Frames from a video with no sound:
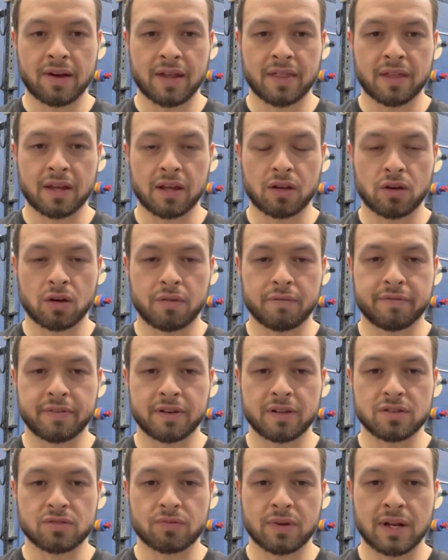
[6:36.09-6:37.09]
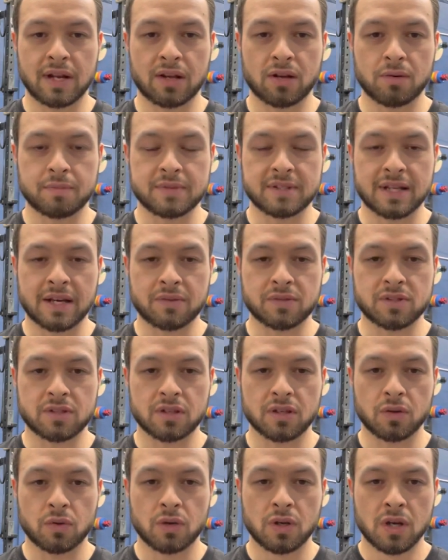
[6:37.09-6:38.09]
I think confidence really comes down
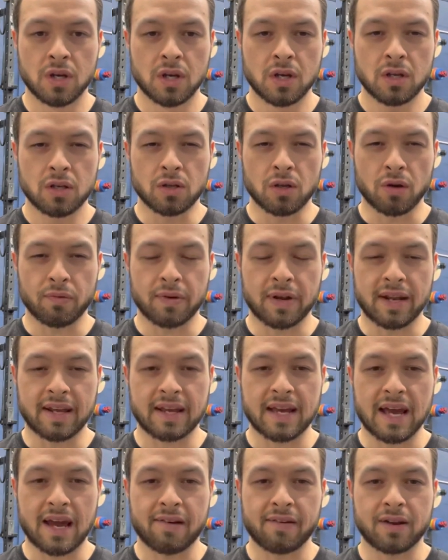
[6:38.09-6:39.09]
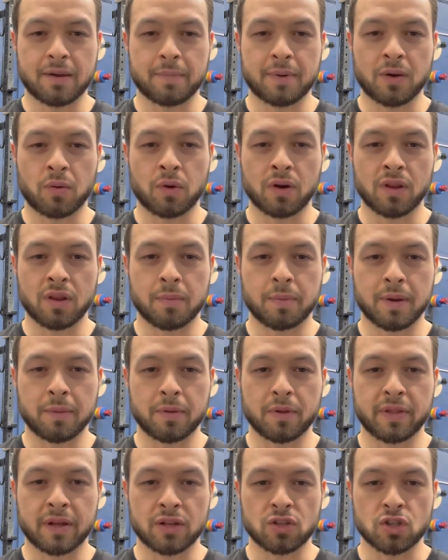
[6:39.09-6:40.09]
to not really caring about what other
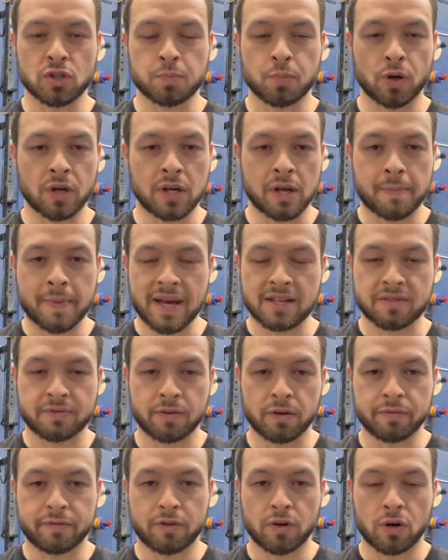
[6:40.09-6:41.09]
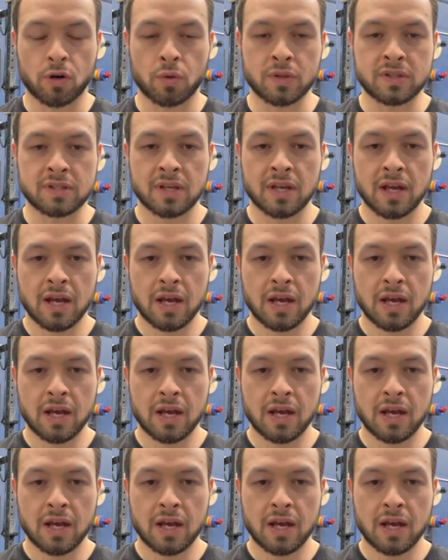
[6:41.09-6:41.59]
people think, just putting your best foot forward,